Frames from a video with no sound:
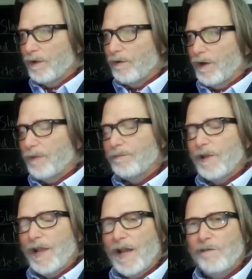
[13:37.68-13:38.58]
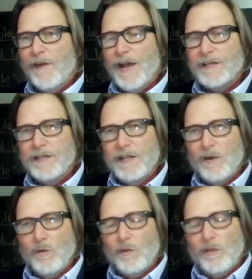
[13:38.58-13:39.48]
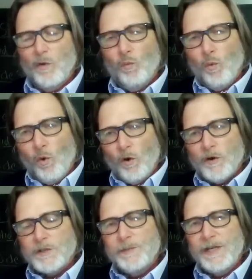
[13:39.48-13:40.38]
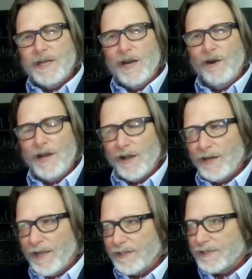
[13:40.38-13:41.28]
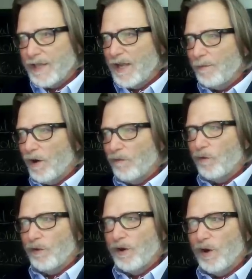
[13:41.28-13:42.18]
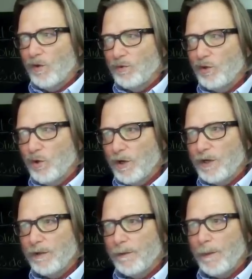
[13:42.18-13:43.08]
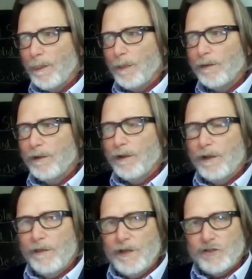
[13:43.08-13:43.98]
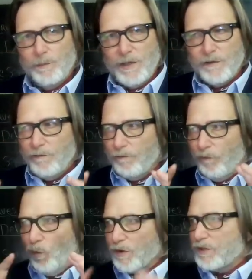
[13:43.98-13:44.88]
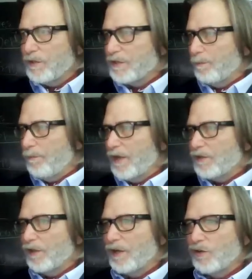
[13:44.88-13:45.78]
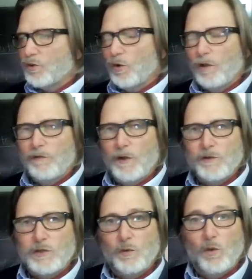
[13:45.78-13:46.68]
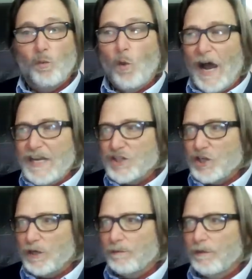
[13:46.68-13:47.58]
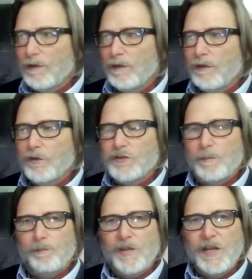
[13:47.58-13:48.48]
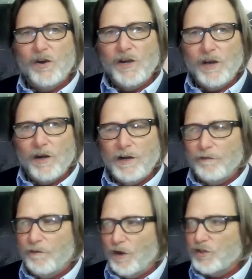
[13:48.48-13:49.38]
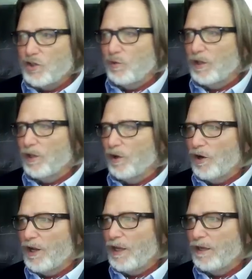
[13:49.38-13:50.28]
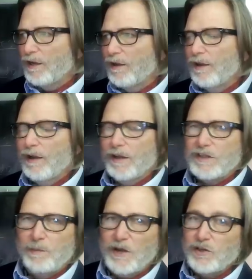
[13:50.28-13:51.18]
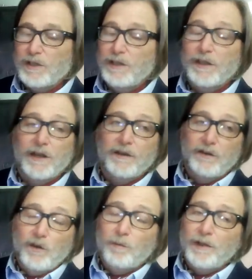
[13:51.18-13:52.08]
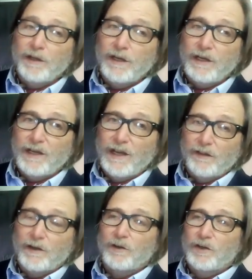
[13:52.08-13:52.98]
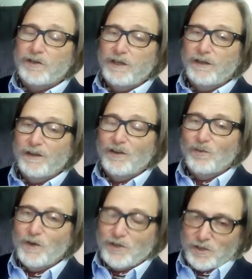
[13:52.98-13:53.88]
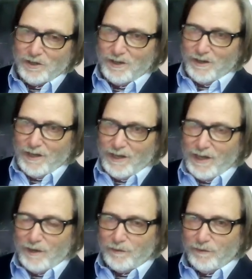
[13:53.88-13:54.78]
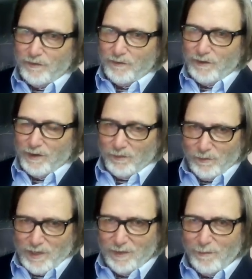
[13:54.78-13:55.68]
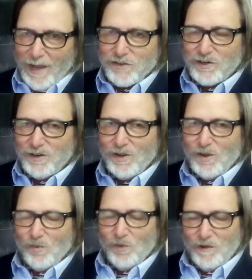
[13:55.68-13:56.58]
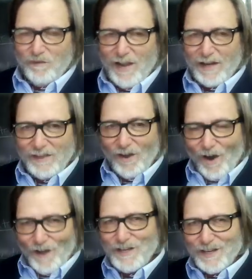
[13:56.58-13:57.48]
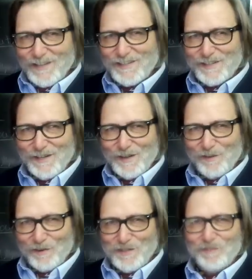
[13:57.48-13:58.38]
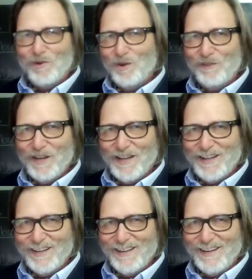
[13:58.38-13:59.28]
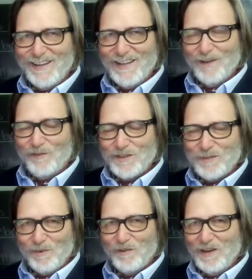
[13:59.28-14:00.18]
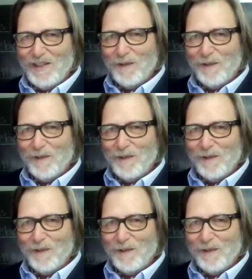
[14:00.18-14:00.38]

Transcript: right? And in fact, the wars being carried out against them are for their own good. They should be forced to submit to the control of those who are wiser, superior in virtue and learning, especially the nobility and the clergy, which, if we can imagine, were in fact the audience for Sepulveda in that